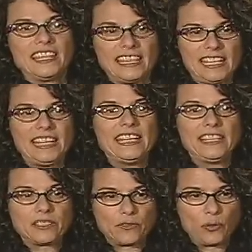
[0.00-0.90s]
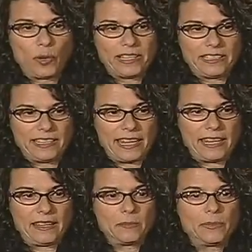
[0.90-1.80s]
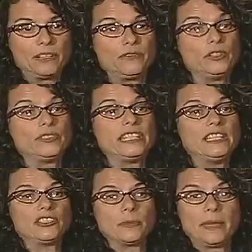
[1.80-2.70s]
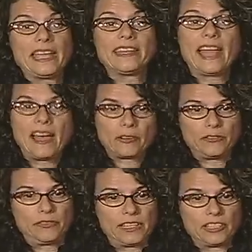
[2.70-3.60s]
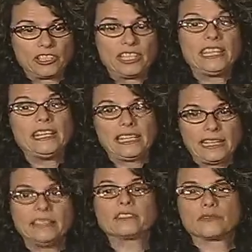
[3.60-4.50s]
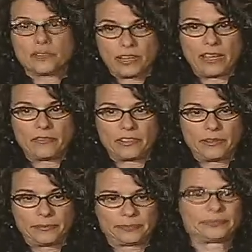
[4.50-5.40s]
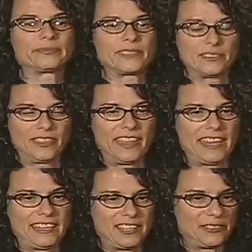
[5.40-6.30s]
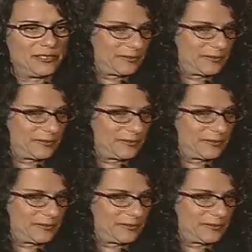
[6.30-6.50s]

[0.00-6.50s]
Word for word: he eats for one day, but if you teach a man how to fish, he eats forever. So thank you.